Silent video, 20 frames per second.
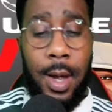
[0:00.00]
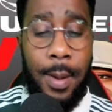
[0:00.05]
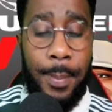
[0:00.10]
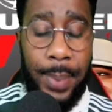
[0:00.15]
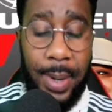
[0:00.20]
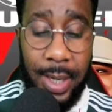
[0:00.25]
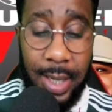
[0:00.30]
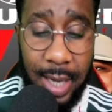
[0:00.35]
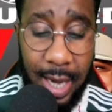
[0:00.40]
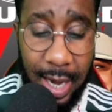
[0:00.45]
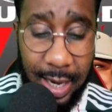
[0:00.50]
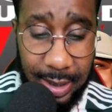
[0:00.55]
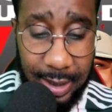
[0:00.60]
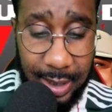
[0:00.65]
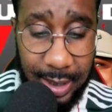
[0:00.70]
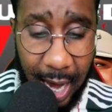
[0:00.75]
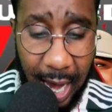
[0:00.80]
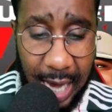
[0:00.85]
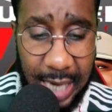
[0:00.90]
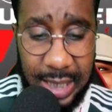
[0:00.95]
But yes,
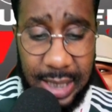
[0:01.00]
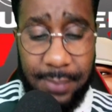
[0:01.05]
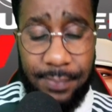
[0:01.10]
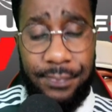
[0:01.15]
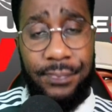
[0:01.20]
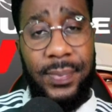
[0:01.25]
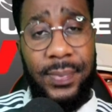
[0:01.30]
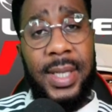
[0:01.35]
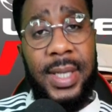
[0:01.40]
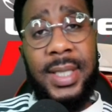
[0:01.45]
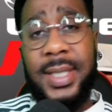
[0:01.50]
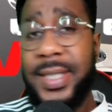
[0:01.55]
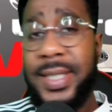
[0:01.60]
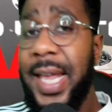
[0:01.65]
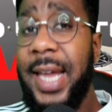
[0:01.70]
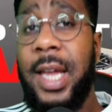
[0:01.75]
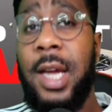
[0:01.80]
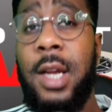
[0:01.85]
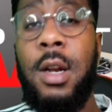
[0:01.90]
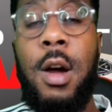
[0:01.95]
guys,
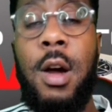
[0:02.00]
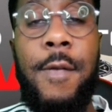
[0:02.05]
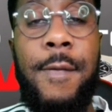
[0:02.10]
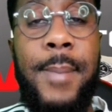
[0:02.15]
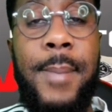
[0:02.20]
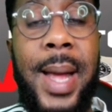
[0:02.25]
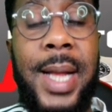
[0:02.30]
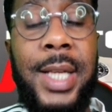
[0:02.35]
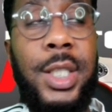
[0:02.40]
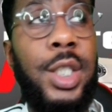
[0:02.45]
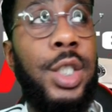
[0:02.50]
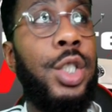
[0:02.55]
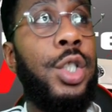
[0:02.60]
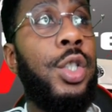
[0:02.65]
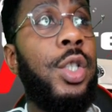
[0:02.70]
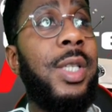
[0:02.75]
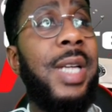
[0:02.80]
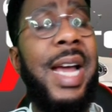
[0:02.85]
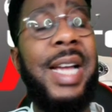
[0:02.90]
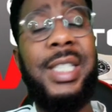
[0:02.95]
second half, Manchester
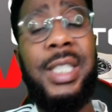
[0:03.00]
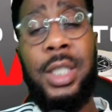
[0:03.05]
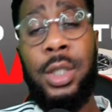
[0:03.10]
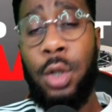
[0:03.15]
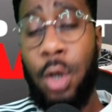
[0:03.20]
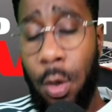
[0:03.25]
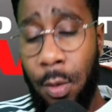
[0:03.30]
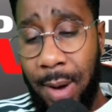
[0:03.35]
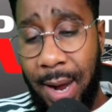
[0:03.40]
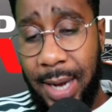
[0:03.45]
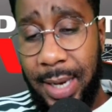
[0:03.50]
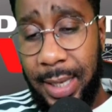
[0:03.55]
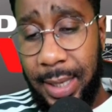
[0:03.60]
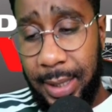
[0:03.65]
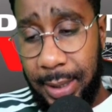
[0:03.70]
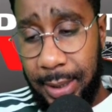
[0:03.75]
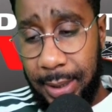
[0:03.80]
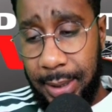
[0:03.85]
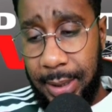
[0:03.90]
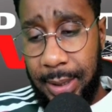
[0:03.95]
United go at
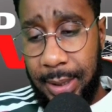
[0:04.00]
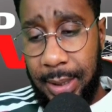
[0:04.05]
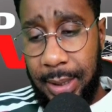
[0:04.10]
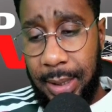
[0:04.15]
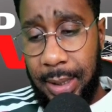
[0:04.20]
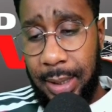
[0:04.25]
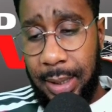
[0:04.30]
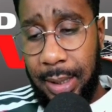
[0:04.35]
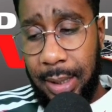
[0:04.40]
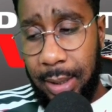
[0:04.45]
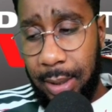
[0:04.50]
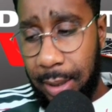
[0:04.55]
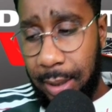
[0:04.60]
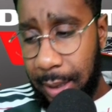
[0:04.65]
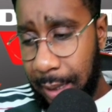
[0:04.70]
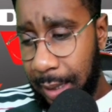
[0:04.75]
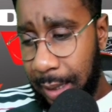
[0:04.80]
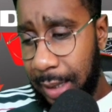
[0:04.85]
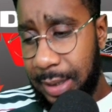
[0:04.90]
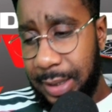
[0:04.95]
it
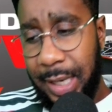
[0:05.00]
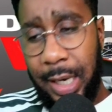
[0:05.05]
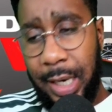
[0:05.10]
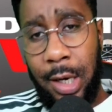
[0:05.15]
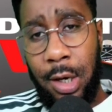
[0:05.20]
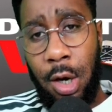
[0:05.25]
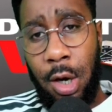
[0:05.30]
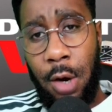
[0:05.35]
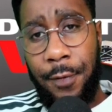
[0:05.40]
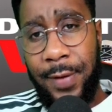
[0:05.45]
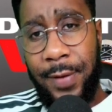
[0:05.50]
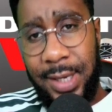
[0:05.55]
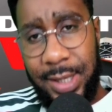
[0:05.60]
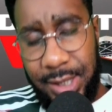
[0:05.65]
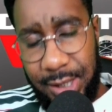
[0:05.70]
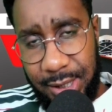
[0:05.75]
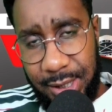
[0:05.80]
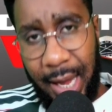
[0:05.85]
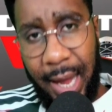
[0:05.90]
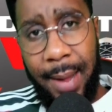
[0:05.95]
in the second half in the
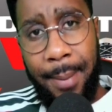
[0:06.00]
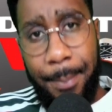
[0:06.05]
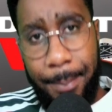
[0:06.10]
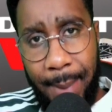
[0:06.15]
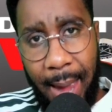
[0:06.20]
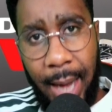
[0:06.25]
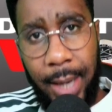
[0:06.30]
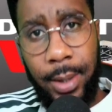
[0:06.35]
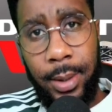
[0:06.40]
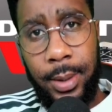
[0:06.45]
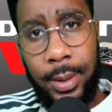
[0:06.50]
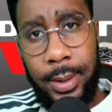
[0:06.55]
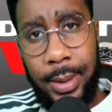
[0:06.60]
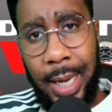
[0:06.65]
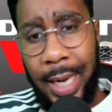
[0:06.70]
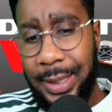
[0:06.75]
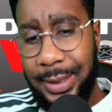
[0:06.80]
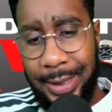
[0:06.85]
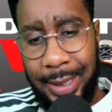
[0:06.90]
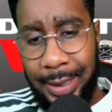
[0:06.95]
same manner
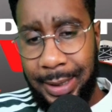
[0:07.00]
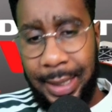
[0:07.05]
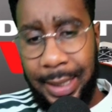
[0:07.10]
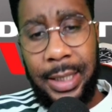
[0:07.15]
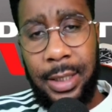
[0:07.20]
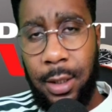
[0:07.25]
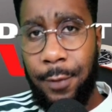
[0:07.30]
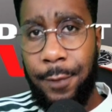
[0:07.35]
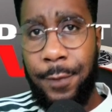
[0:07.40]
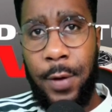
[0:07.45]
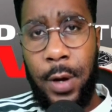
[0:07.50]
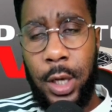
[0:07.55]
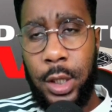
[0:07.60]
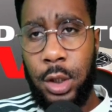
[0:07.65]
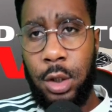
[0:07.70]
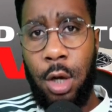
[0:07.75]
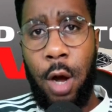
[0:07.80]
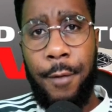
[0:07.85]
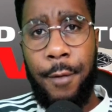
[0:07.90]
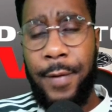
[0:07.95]
as they did in the
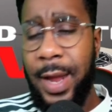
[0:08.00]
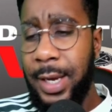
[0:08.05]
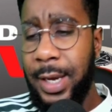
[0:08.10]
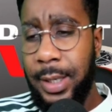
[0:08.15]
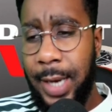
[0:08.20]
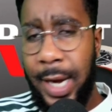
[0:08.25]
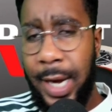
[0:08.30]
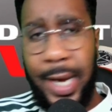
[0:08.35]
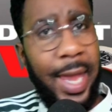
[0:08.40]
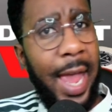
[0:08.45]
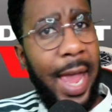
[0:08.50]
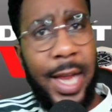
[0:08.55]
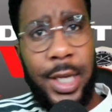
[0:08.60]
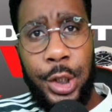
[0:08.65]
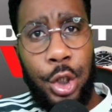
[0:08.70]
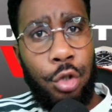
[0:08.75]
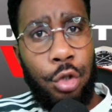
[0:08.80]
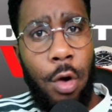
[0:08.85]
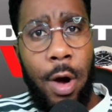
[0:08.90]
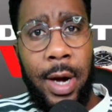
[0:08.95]
first half. And again,
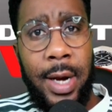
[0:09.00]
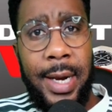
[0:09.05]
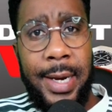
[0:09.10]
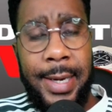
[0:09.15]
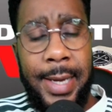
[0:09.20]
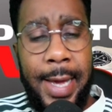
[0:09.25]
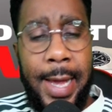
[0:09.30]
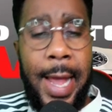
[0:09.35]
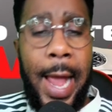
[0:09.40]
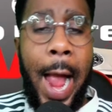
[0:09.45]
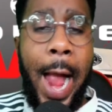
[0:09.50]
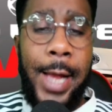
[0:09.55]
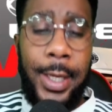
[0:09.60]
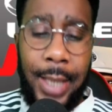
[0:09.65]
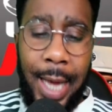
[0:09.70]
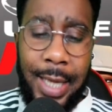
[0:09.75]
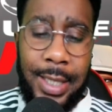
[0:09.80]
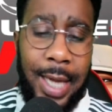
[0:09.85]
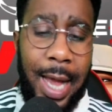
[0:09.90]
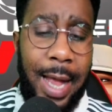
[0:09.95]
struggling. And
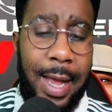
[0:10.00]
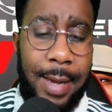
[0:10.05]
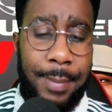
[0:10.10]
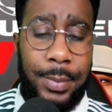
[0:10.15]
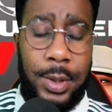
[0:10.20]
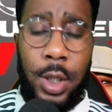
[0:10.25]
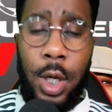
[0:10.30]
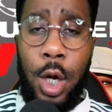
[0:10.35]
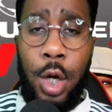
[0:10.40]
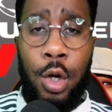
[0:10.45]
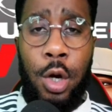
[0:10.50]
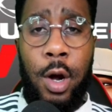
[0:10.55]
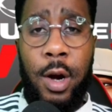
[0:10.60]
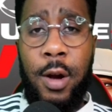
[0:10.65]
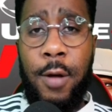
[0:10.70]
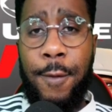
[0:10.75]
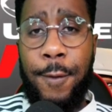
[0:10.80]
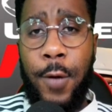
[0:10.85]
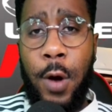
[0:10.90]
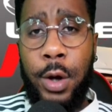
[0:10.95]
at times,
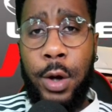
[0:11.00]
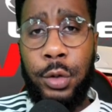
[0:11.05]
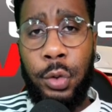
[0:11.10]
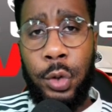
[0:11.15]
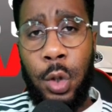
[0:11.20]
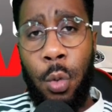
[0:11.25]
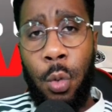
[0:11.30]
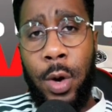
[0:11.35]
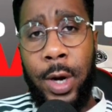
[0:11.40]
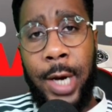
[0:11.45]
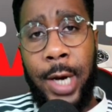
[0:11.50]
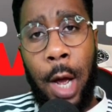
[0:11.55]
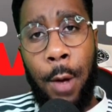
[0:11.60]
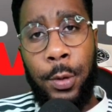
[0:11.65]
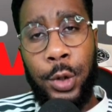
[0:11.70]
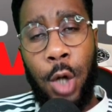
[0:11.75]
Nottingham Forest were the one that was